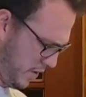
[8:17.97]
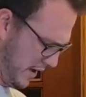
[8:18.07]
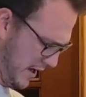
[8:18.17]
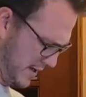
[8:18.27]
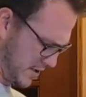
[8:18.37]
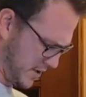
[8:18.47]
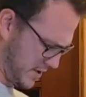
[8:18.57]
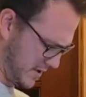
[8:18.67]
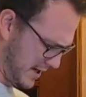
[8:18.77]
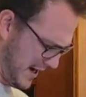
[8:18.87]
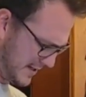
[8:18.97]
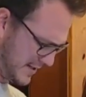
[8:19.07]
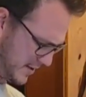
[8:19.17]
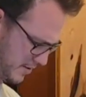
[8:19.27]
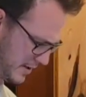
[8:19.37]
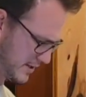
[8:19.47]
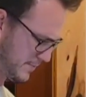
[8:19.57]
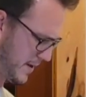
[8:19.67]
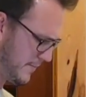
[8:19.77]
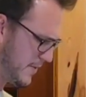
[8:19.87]
yes, just nice and
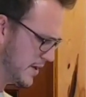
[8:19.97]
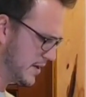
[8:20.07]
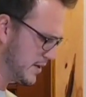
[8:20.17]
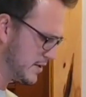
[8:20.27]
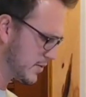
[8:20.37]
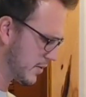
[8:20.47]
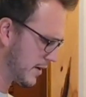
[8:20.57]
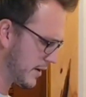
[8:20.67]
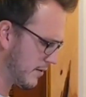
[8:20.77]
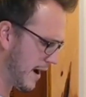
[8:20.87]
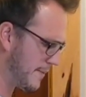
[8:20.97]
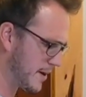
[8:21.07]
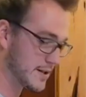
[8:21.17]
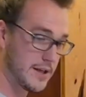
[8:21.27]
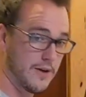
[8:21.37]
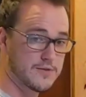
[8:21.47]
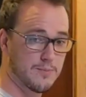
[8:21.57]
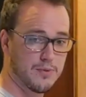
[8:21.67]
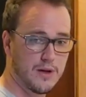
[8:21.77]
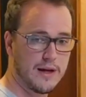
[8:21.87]
crispy. We're gonna grab ourselves a
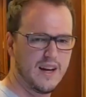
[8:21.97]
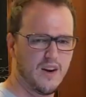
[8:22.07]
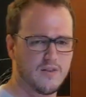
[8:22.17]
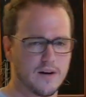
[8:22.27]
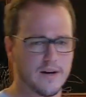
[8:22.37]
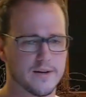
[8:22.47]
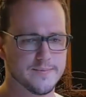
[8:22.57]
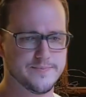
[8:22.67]
plate over here,